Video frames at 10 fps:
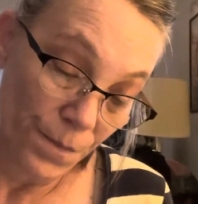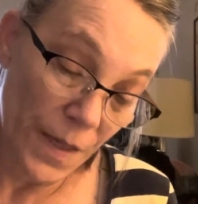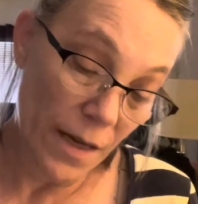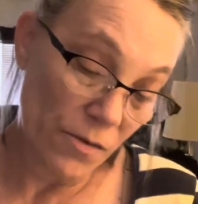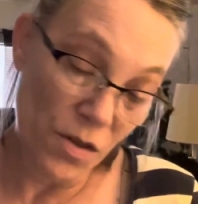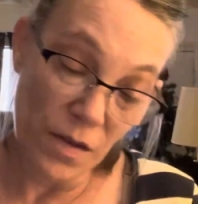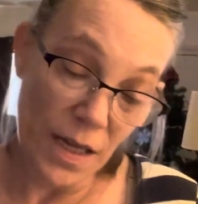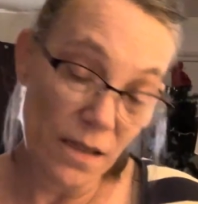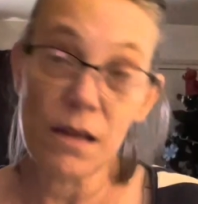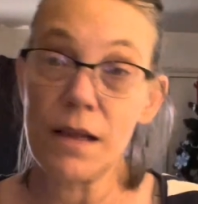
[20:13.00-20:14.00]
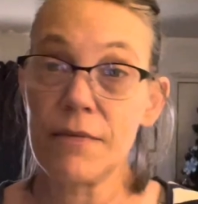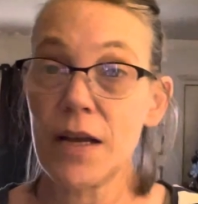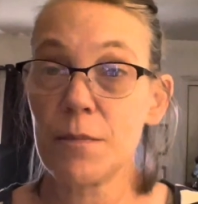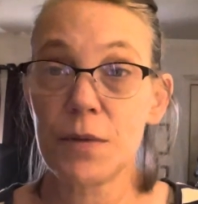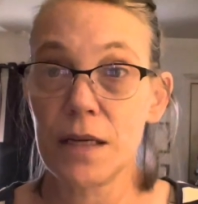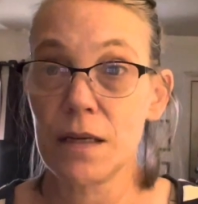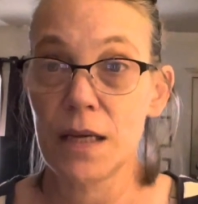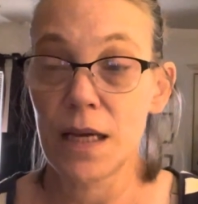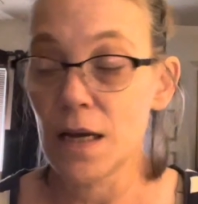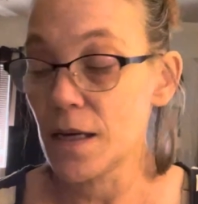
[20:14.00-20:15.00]
yeah, so that's all I've got planned
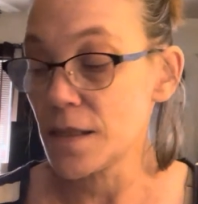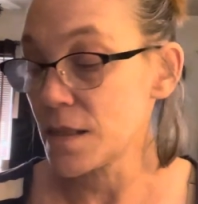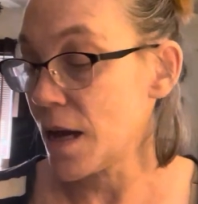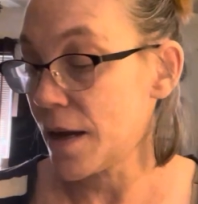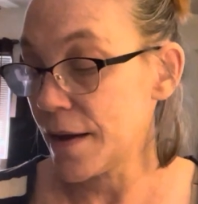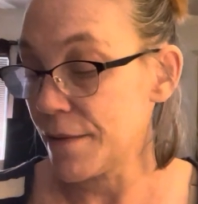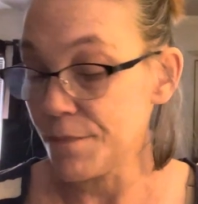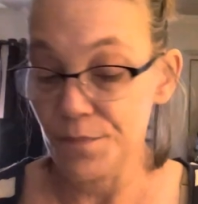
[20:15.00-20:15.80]
today, guys. I